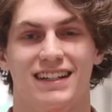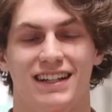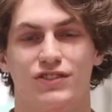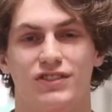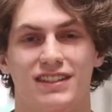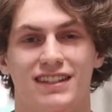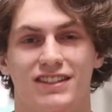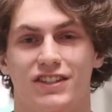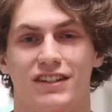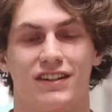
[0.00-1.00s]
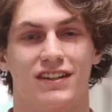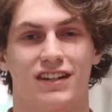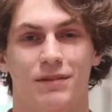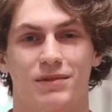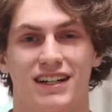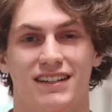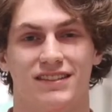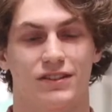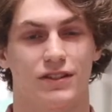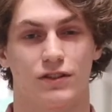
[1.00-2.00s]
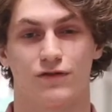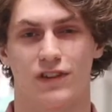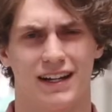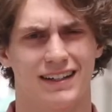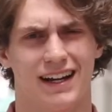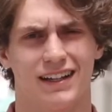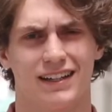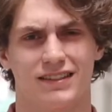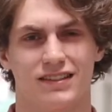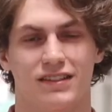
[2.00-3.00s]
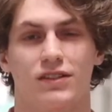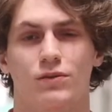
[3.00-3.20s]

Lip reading: Interested in cheering on our copperheads under those Friday night lights?